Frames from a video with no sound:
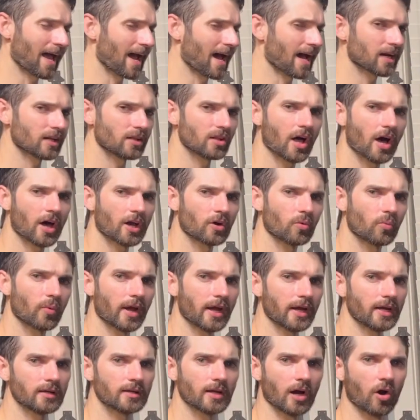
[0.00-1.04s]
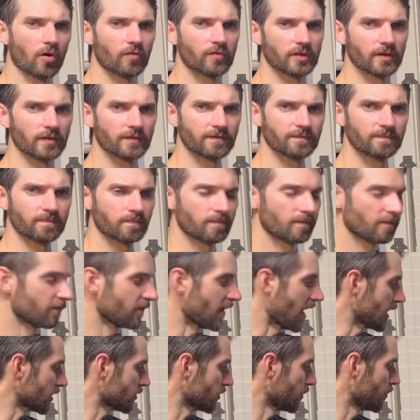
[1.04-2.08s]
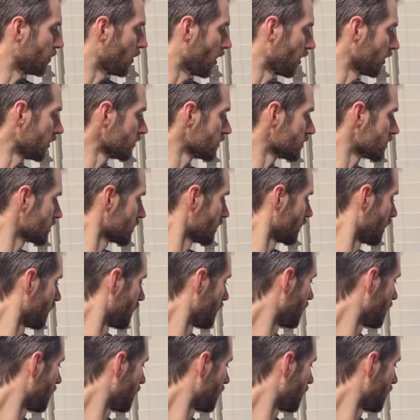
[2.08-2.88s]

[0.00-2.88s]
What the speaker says: add a lot of weight over the factory parts,